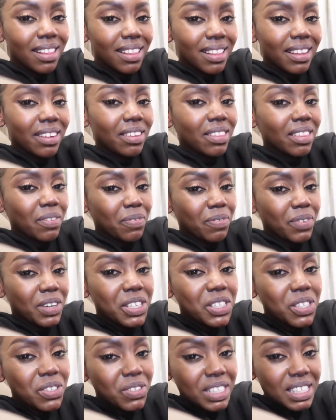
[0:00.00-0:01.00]
the, the
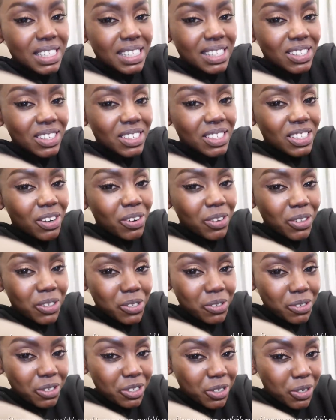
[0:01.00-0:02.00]
first three seasons are
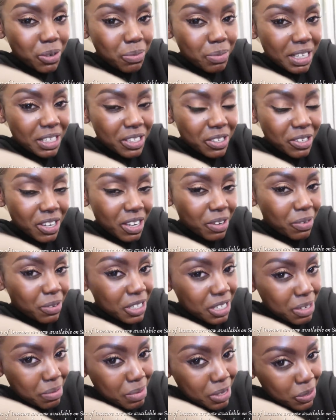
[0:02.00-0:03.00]
also on Showmax, so you can
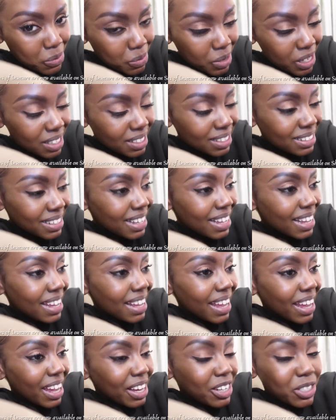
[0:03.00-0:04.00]
watch them as well.
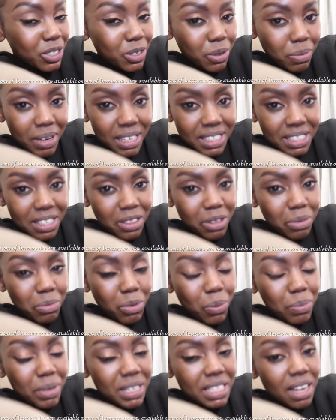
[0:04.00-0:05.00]
And Showmax at the
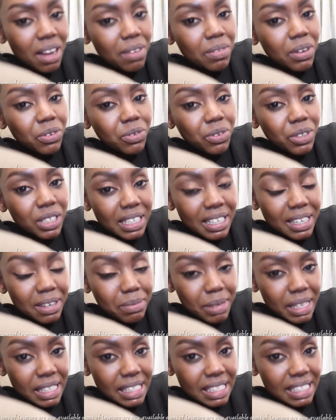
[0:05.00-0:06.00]
moment have a really
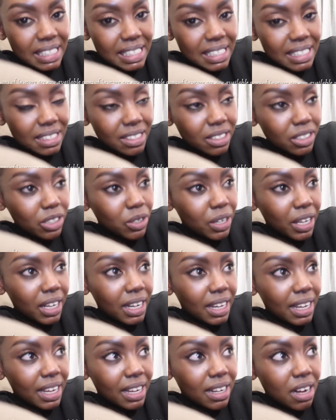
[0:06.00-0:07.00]
amazing deal. You can
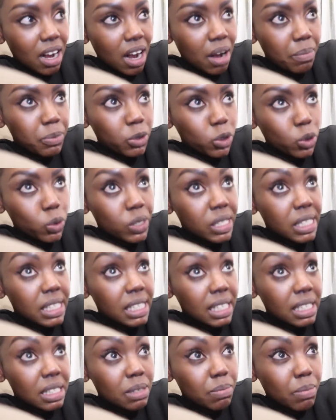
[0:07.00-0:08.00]
get up to six